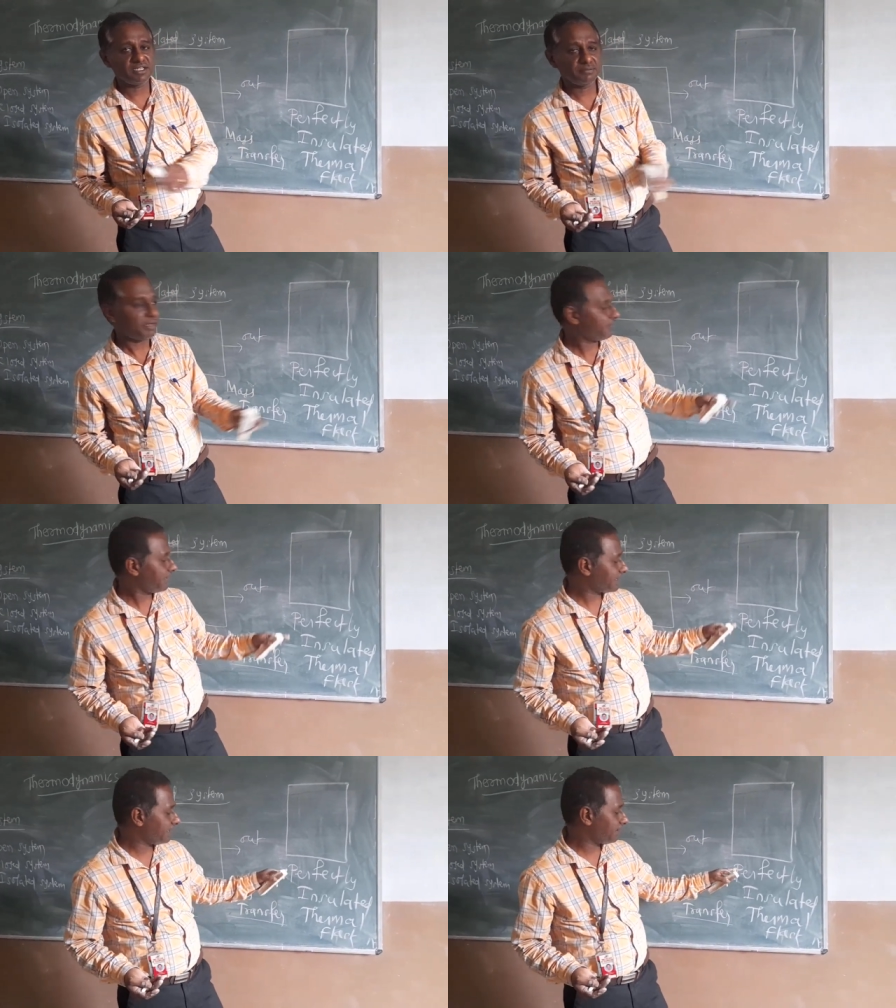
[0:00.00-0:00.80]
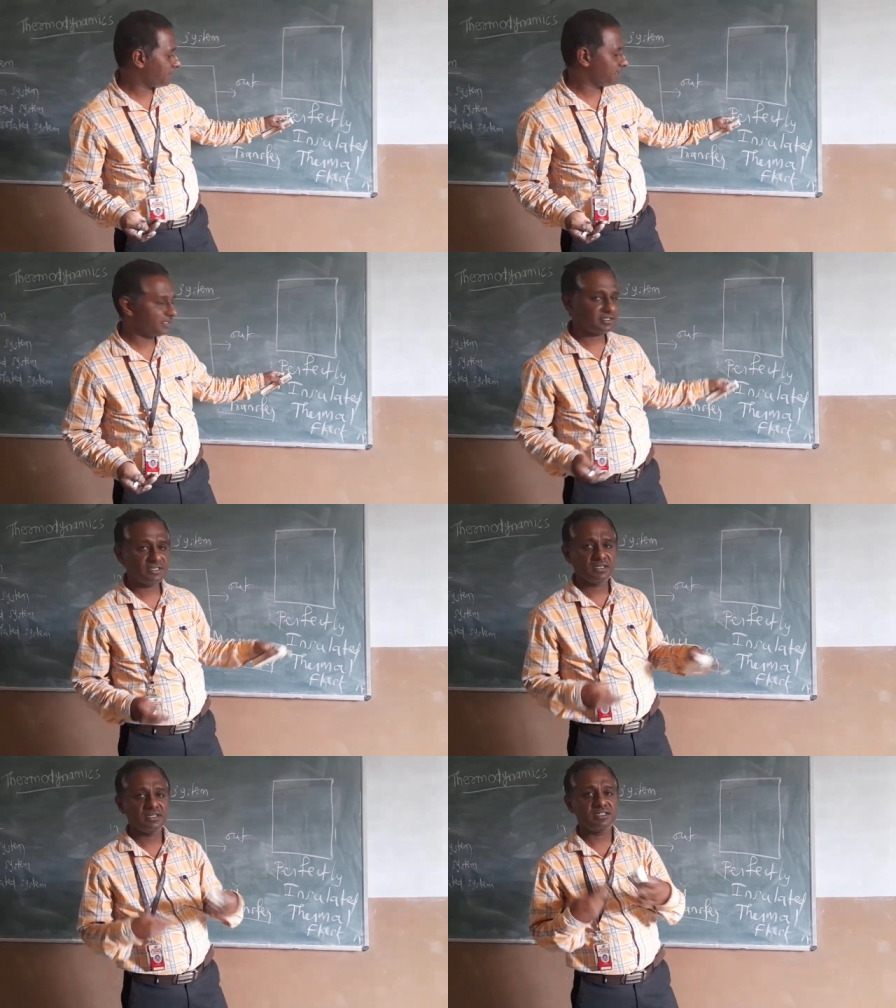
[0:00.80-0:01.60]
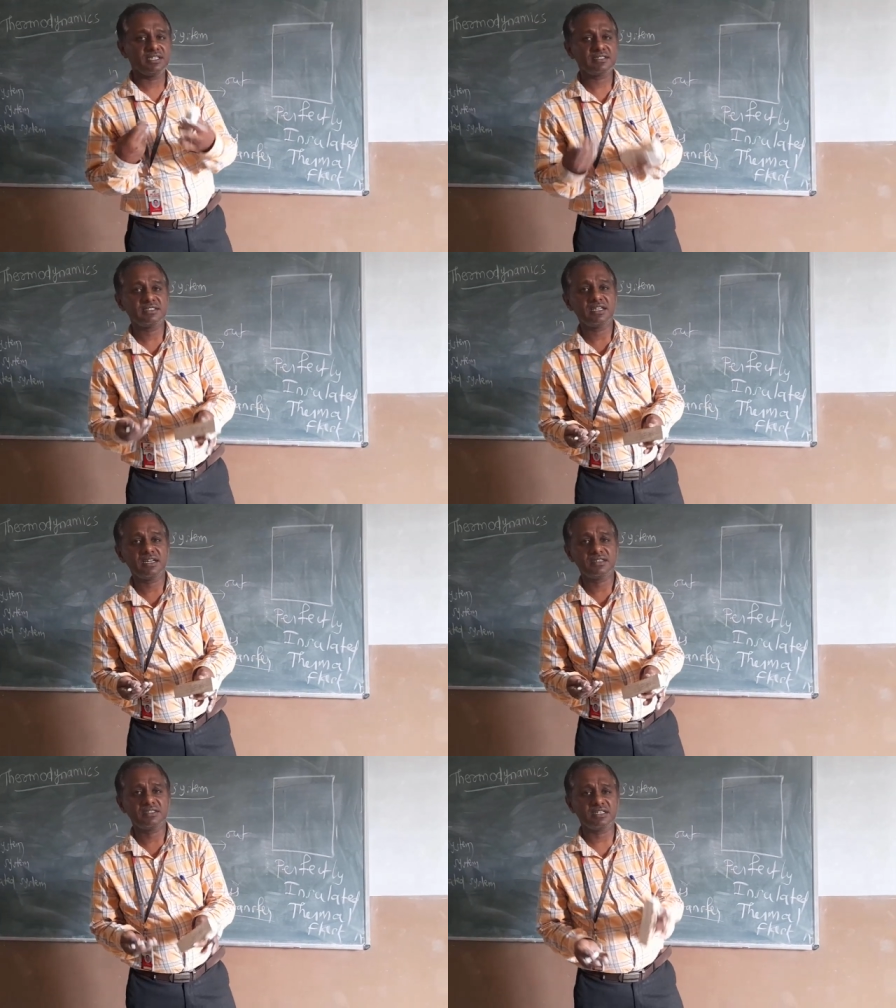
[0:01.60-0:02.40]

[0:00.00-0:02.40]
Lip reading: Perfectly means it does not